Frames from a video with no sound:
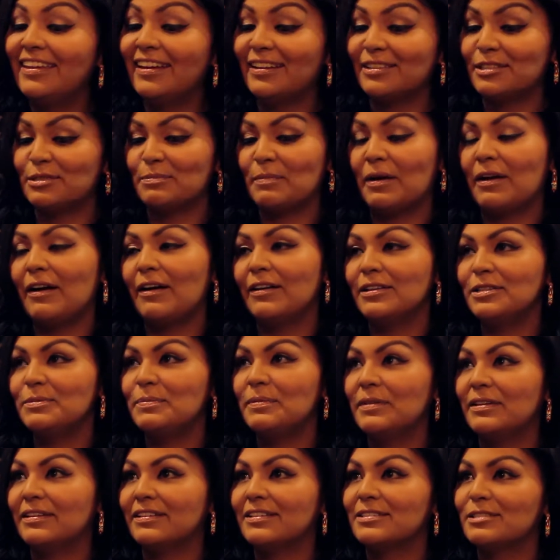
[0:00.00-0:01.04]
Yes, my
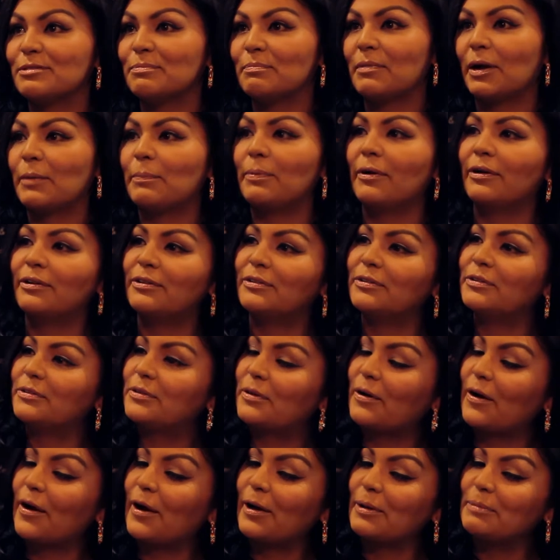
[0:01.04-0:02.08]
husband is my partner in
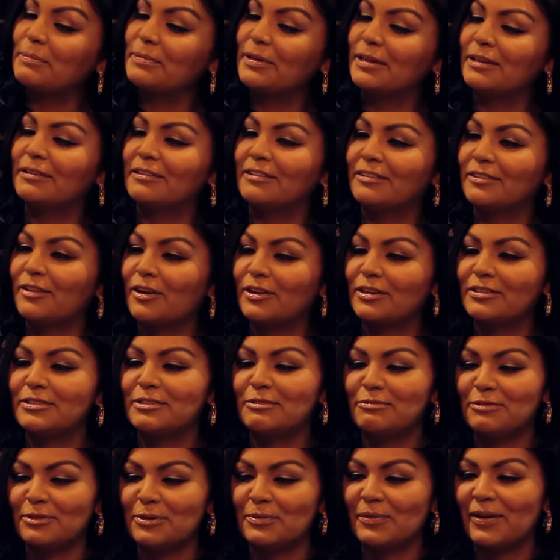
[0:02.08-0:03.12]
crime in a lot of
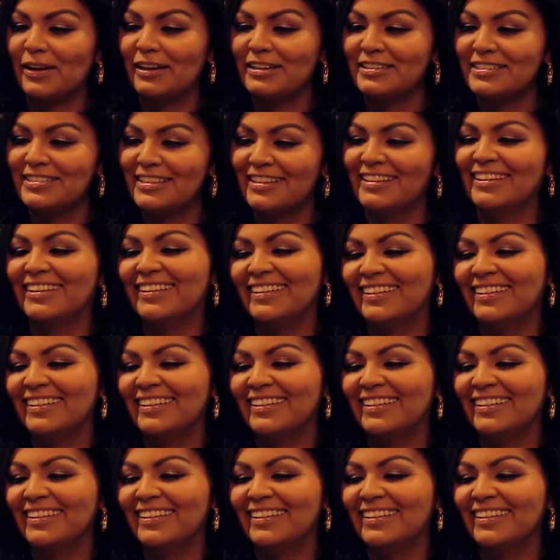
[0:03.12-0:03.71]
different ways.